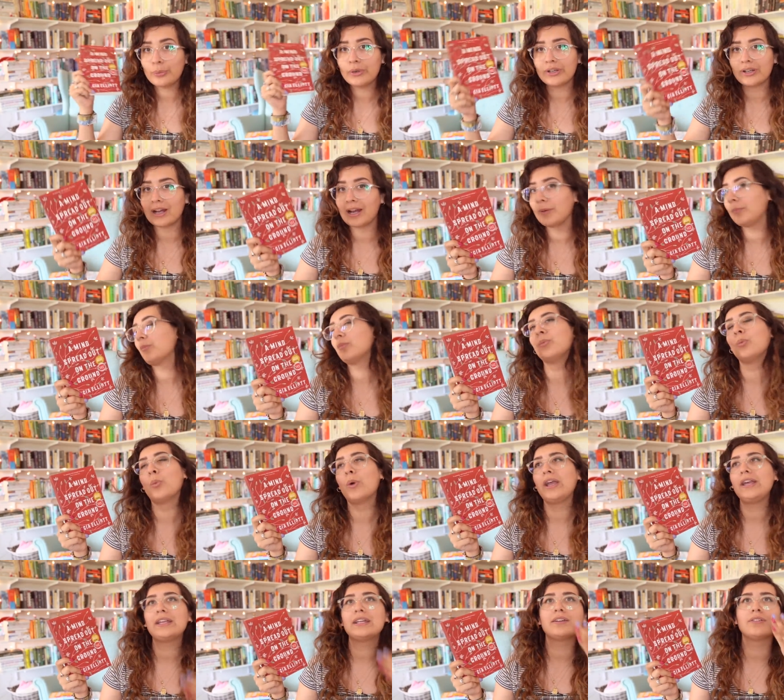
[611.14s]
one I'm
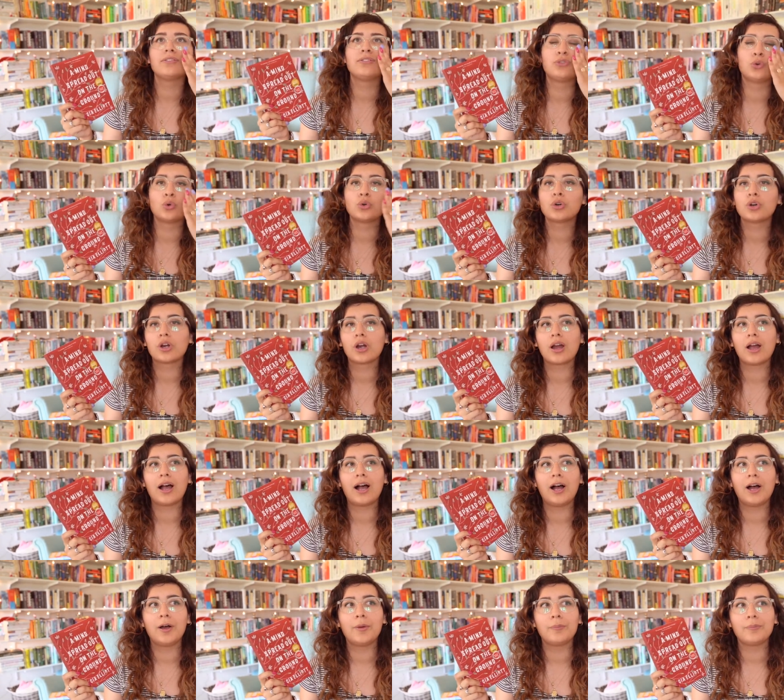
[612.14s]
waiting for
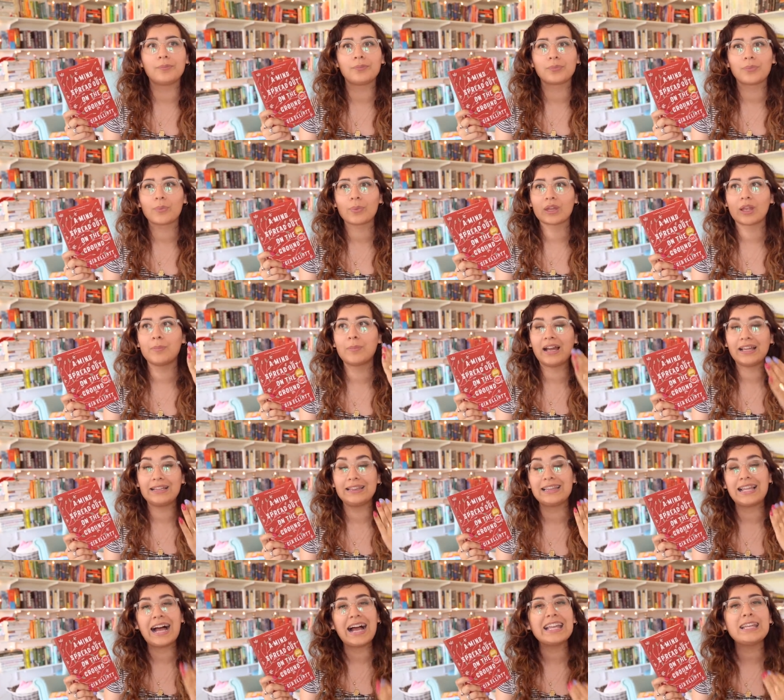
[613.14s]
um, my
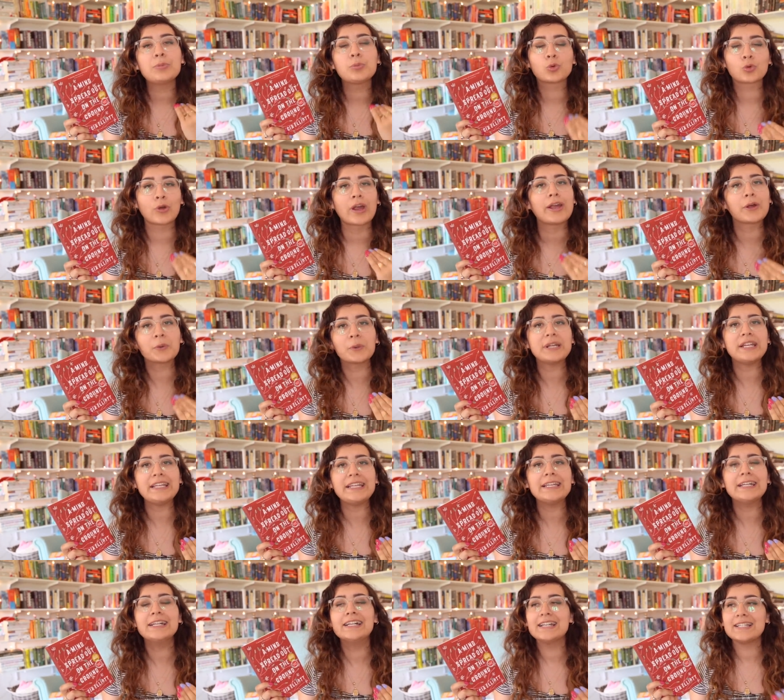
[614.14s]
library
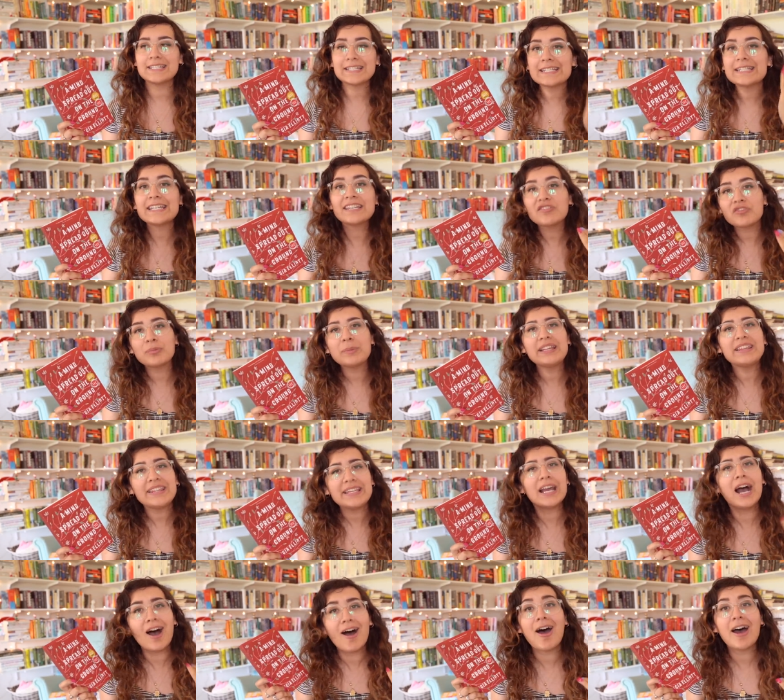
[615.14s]
to give me the
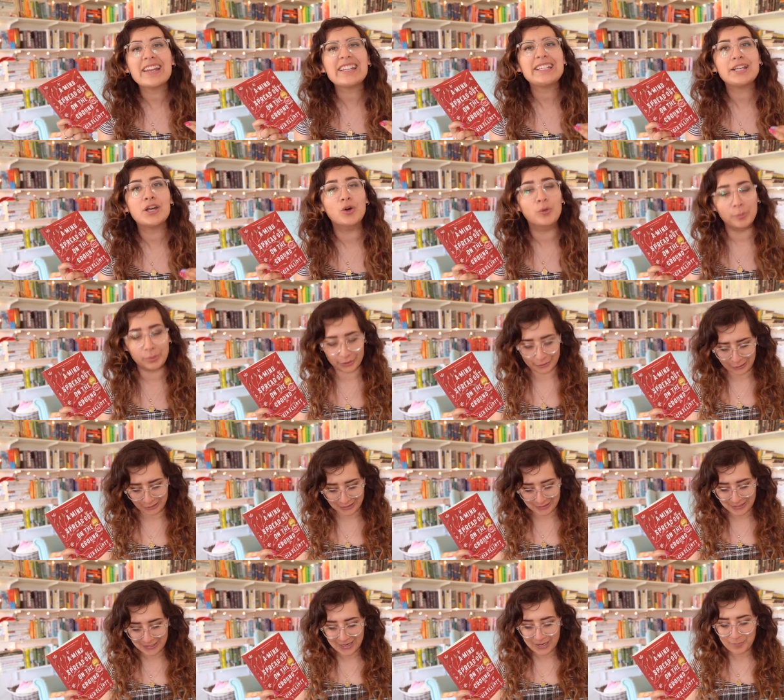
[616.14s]

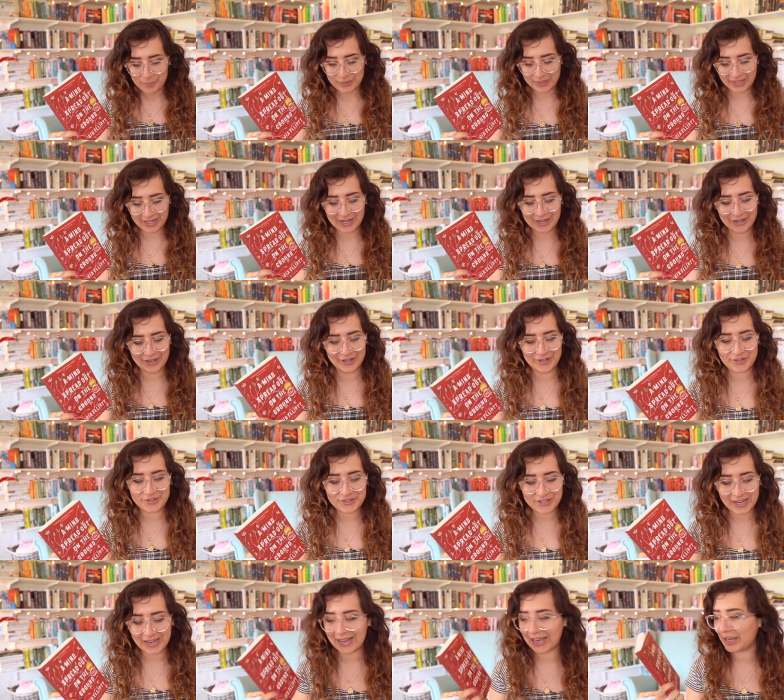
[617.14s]
audiobook, because
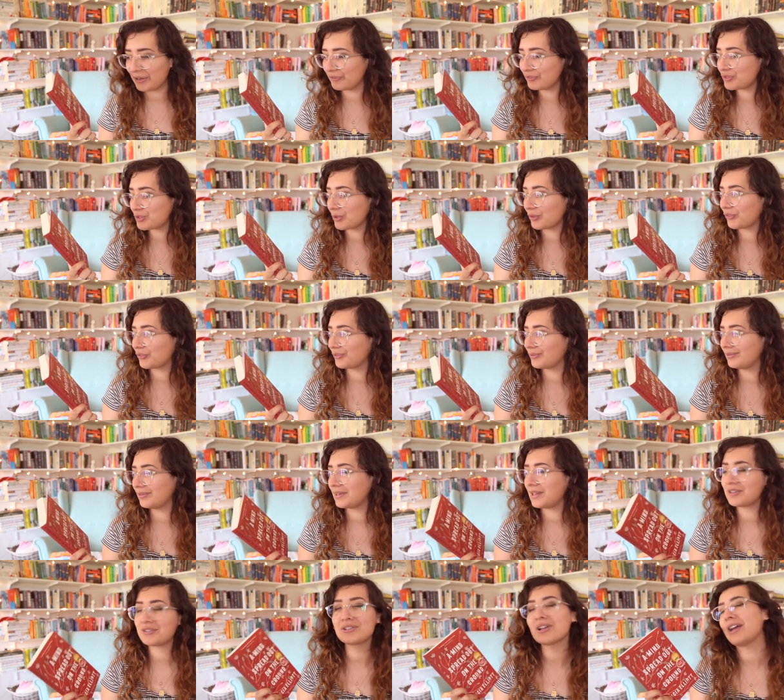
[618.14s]
I've just
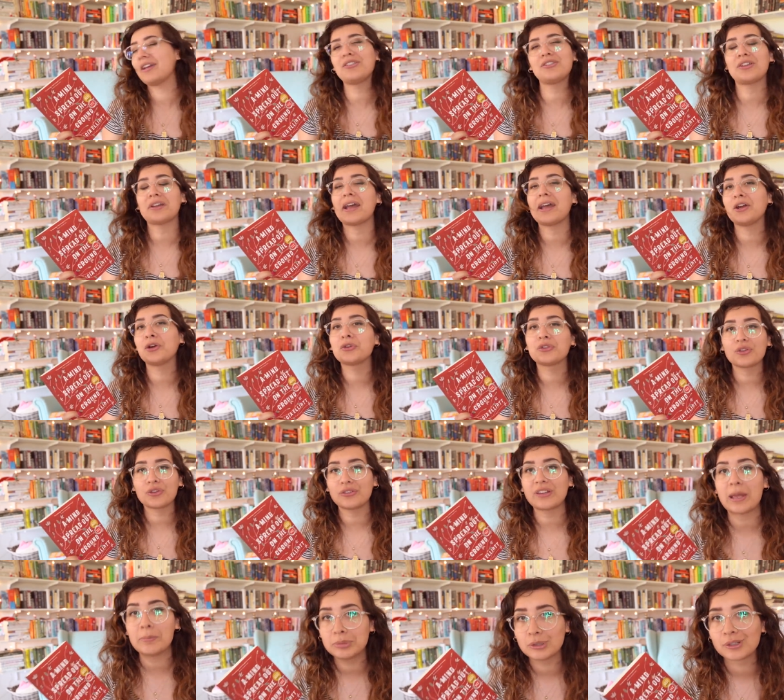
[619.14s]
I, I heard the
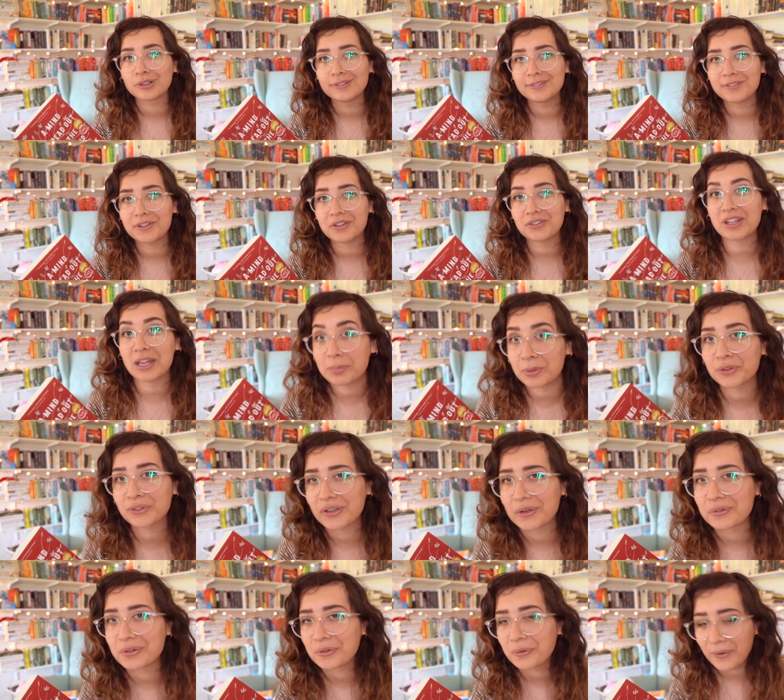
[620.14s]
sample, and the sample
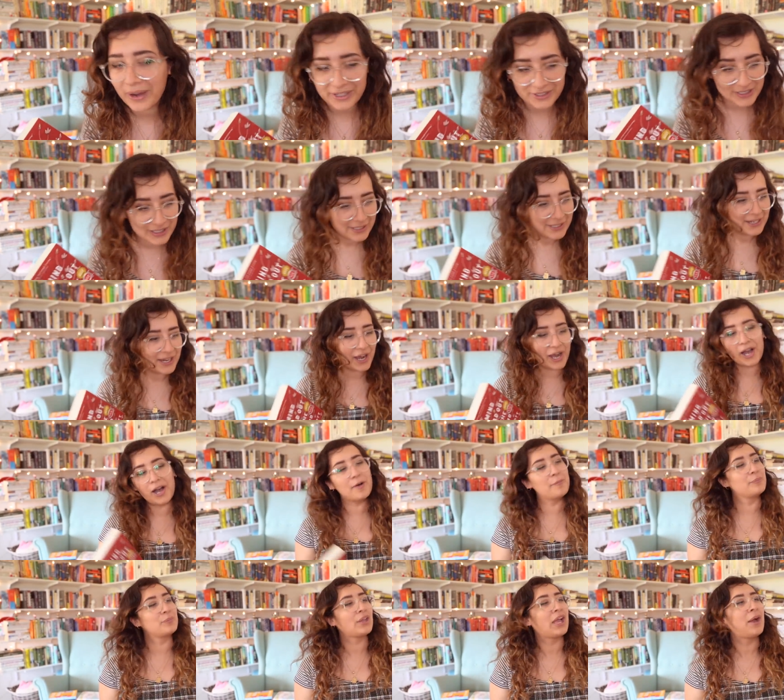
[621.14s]
sounded great.
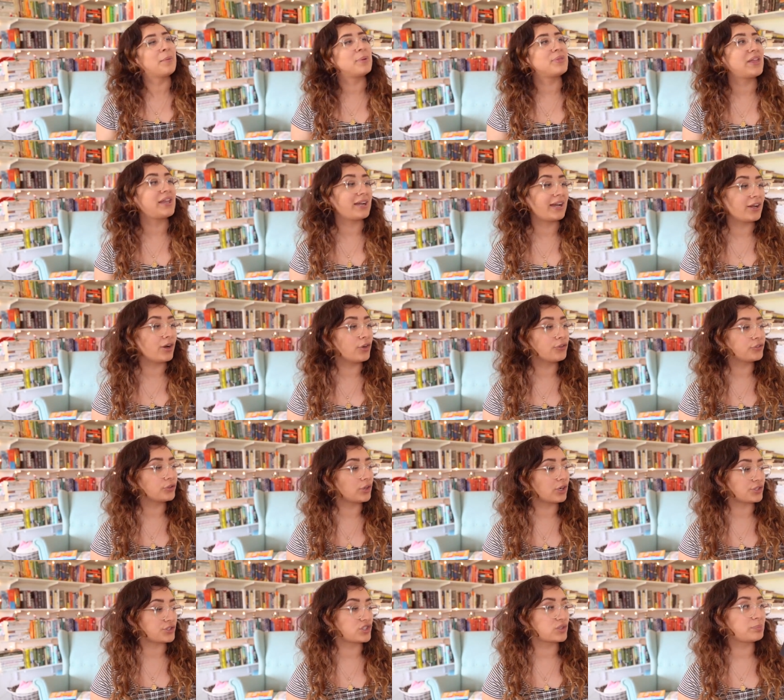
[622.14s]
Um, but then I also
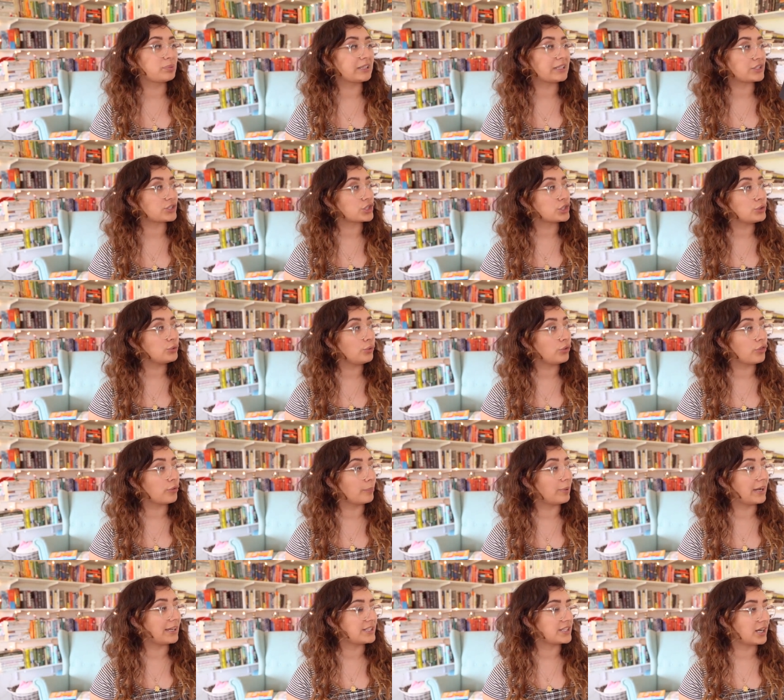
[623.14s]
got Split Tooth
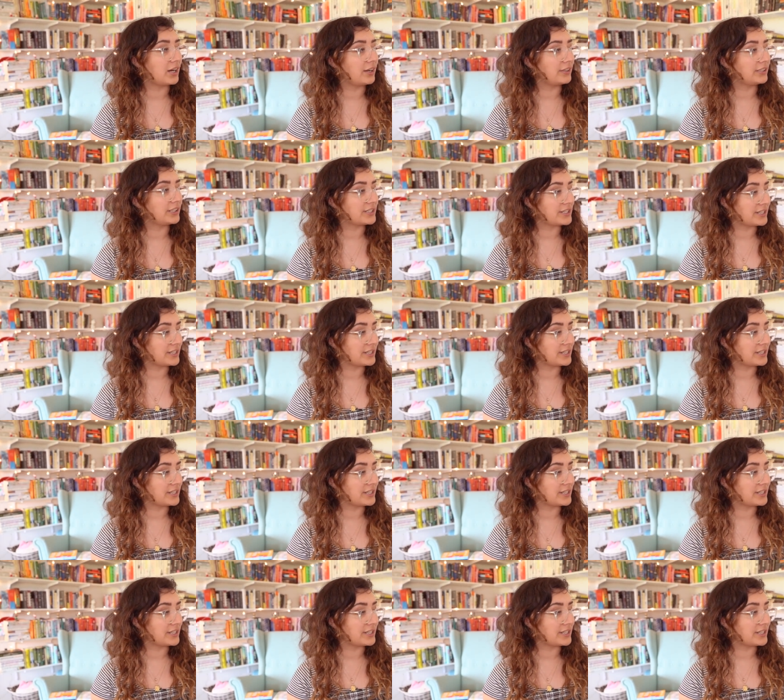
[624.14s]
by Tanya